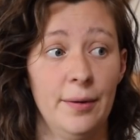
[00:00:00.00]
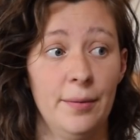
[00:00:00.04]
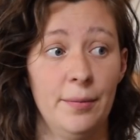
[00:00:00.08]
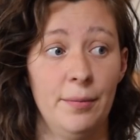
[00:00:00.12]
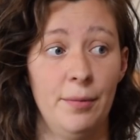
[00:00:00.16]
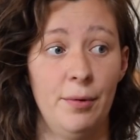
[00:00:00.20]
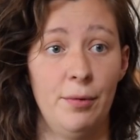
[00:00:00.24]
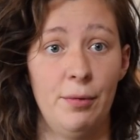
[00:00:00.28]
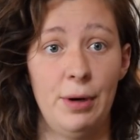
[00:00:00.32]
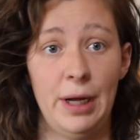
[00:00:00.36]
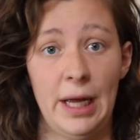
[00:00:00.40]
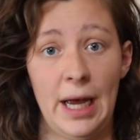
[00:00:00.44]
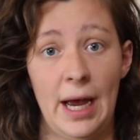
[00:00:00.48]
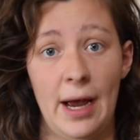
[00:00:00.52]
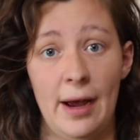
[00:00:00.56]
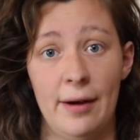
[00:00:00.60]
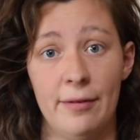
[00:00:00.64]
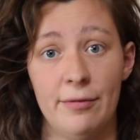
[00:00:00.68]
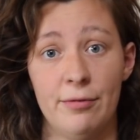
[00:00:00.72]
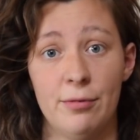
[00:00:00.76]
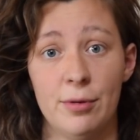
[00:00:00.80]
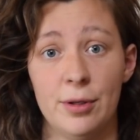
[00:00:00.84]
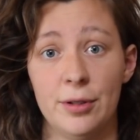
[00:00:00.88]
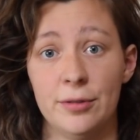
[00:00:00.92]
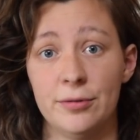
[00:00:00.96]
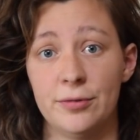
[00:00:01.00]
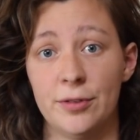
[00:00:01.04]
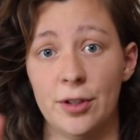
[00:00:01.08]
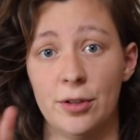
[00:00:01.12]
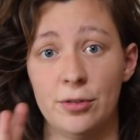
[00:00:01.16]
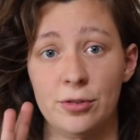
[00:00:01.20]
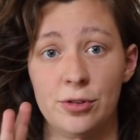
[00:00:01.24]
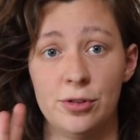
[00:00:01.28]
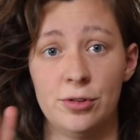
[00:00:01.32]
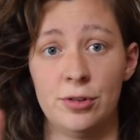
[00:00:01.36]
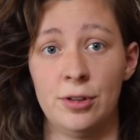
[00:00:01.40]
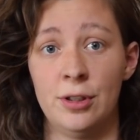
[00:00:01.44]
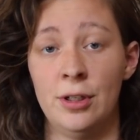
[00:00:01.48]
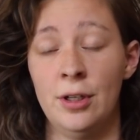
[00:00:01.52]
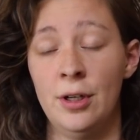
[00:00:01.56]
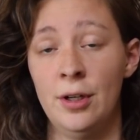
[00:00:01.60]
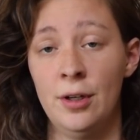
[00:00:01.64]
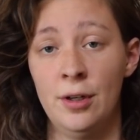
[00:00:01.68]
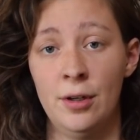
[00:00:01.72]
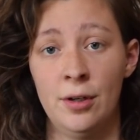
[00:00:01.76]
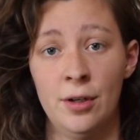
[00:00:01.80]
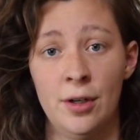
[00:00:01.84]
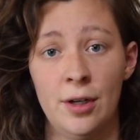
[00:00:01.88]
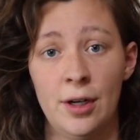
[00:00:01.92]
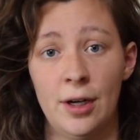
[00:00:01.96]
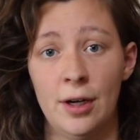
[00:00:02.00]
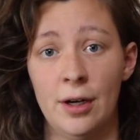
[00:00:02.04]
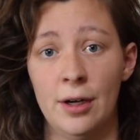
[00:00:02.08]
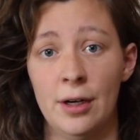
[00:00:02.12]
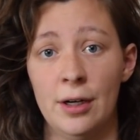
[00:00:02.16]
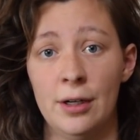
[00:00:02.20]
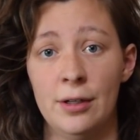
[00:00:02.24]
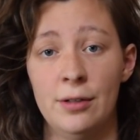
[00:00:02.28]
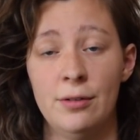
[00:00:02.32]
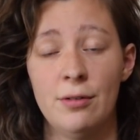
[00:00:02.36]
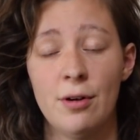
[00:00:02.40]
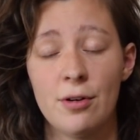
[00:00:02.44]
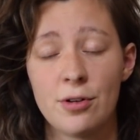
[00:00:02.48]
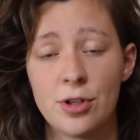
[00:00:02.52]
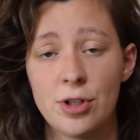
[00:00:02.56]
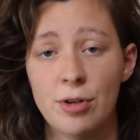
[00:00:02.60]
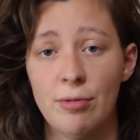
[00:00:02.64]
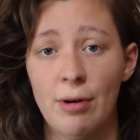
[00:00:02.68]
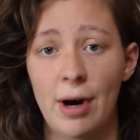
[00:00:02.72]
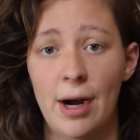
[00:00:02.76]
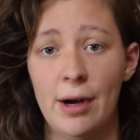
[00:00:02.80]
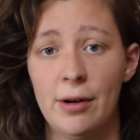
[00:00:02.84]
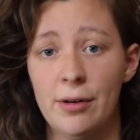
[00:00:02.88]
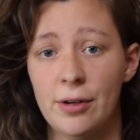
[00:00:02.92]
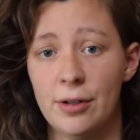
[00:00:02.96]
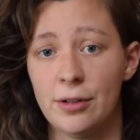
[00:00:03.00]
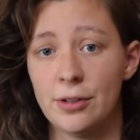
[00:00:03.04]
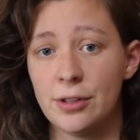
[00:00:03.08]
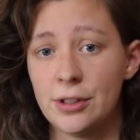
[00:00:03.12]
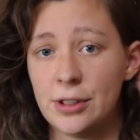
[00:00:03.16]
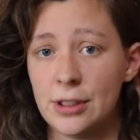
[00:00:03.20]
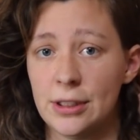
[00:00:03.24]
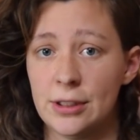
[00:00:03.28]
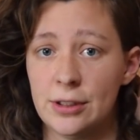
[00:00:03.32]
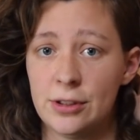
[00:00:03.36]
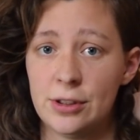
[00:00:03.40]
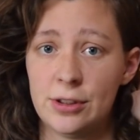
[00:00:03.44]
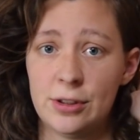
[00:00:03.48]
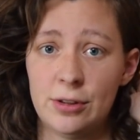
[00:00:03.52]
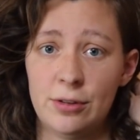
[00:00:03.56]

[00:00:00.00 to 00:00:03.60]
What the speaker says: we have one of those NOS routers that's